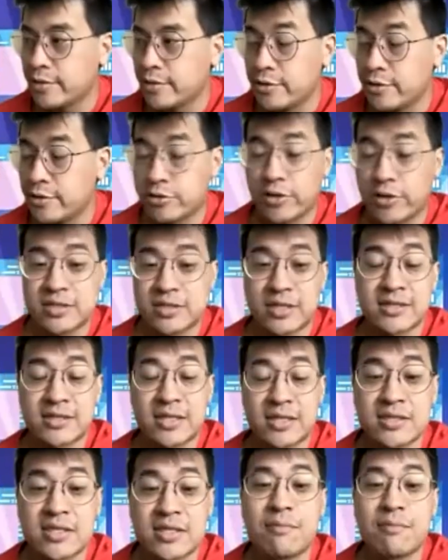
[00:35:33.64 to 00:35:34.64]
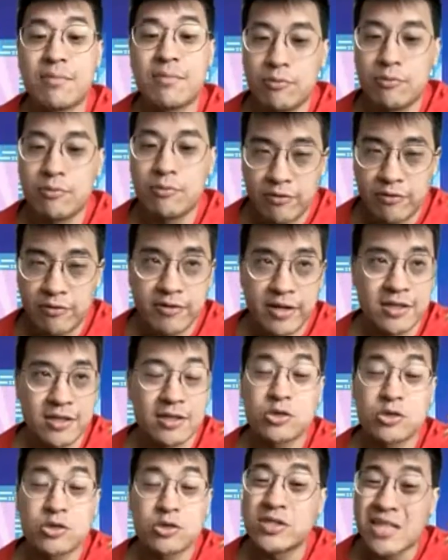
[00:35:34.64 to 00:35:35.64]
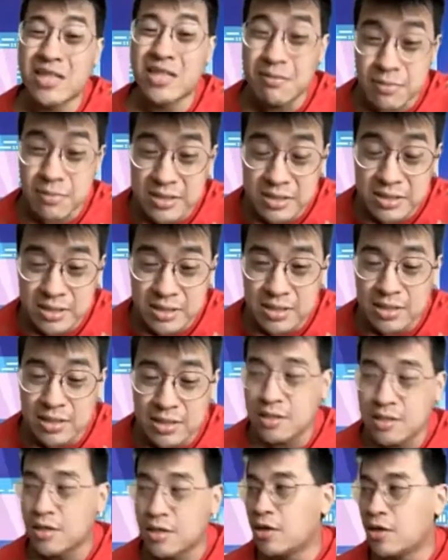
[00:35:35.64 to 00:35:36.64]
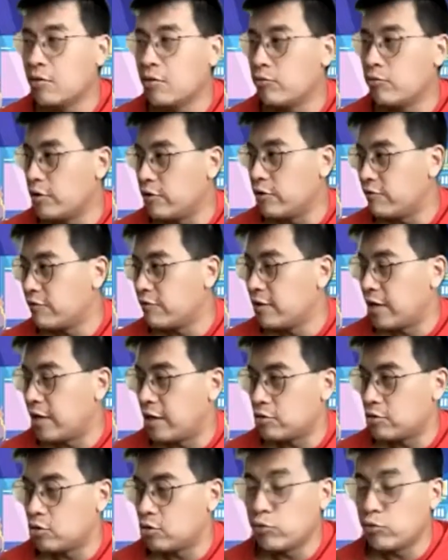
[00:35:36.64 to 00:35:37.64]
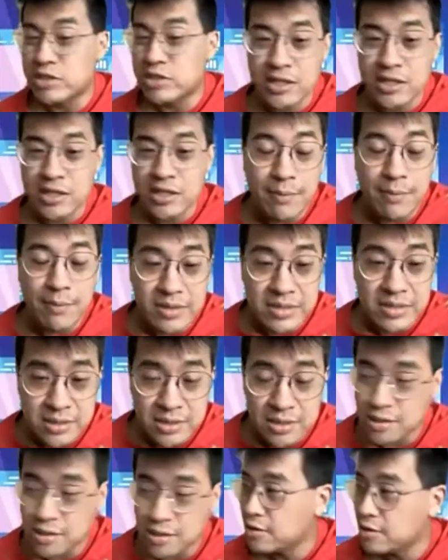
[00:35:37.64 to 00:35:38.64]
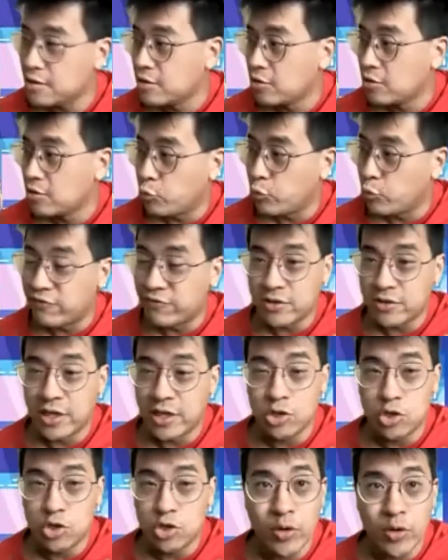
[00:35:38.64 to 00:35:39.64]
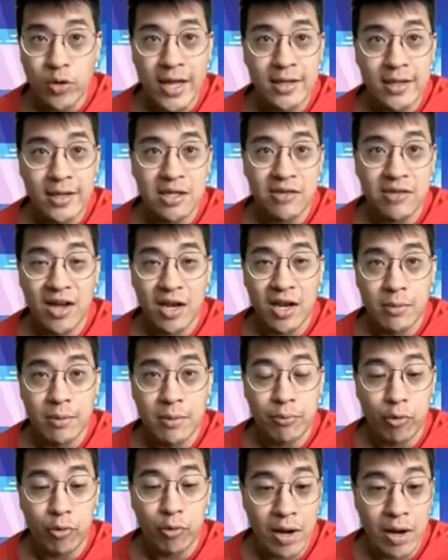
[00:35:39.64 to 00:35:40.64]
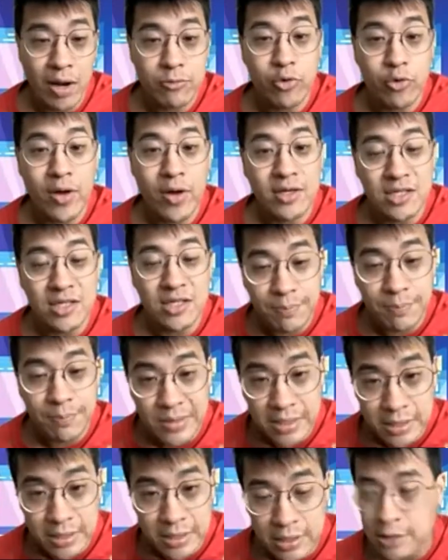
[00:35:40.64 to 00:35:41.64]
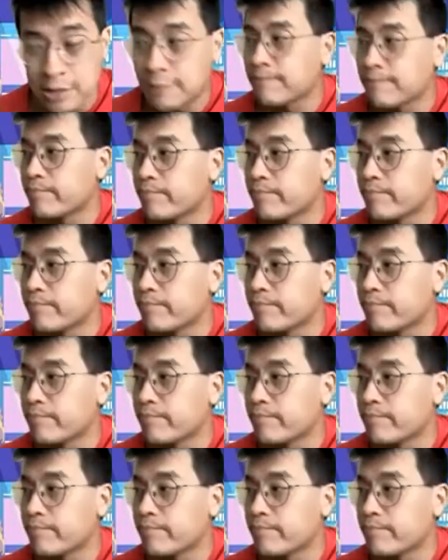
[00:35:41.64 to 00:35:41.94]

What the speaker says: So our successes have been with like the Swiss embassy, with I don't know which other embassy, with the UN development program, UNDP,